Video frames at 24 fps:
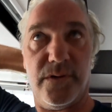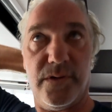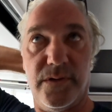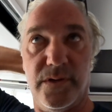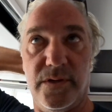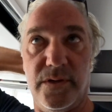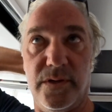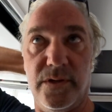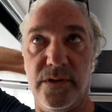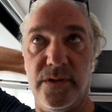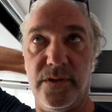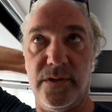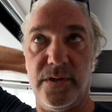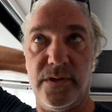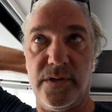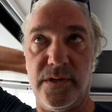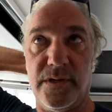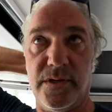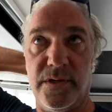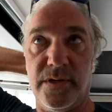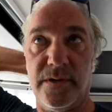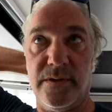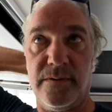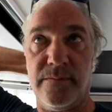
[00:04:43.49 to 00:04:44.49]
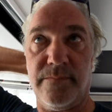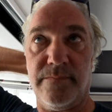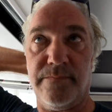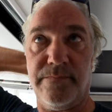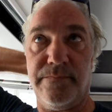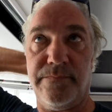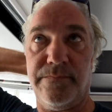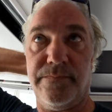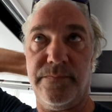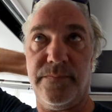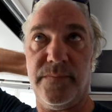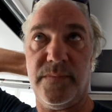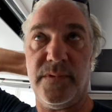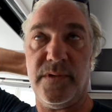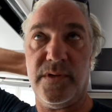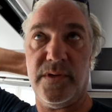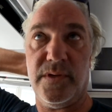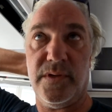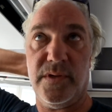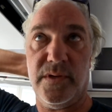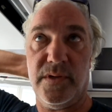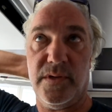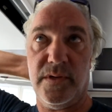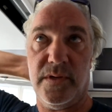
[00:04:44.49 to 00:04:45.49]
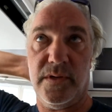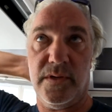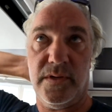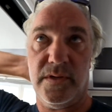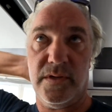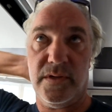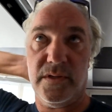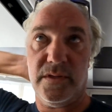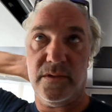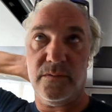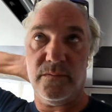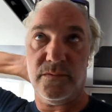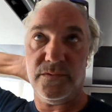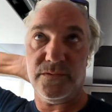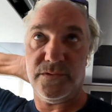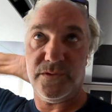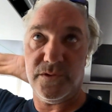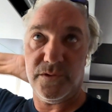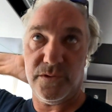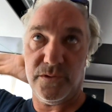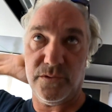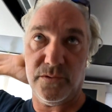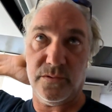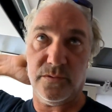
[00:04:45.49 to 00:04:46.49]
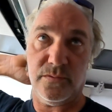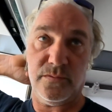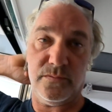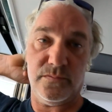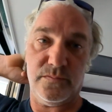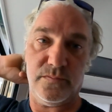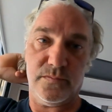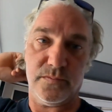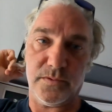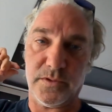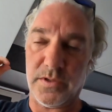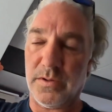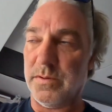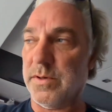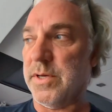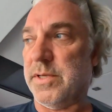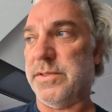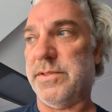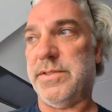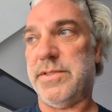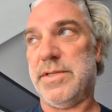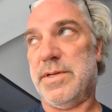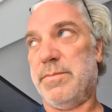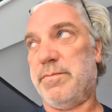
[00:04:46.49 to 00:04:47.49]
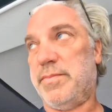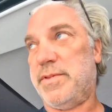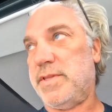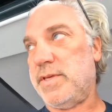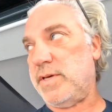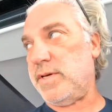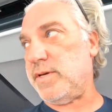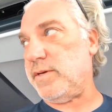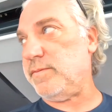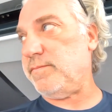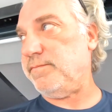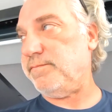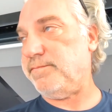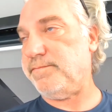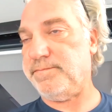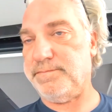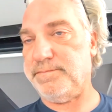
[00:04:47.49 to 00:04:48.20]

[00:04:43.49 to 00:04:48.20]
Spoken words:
and then we'll go unzip the